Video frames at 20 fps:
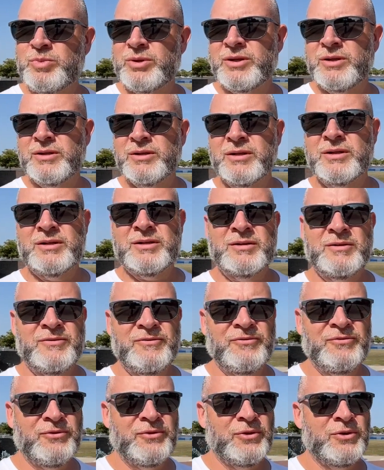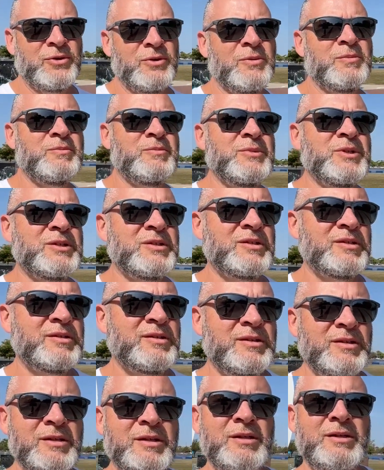Park from the
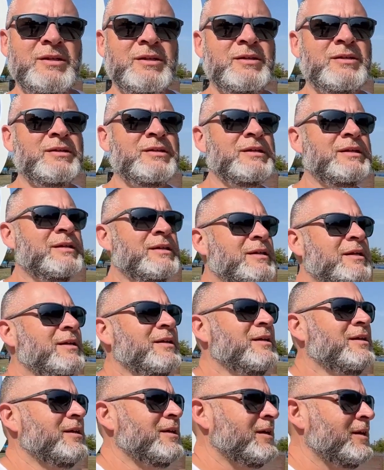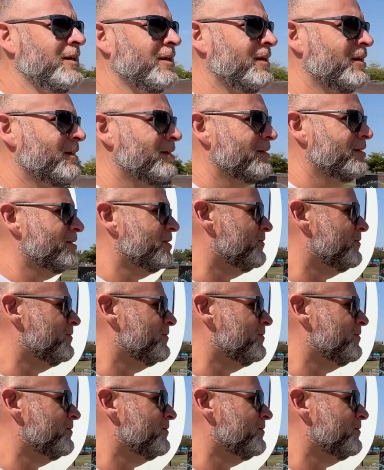city, and this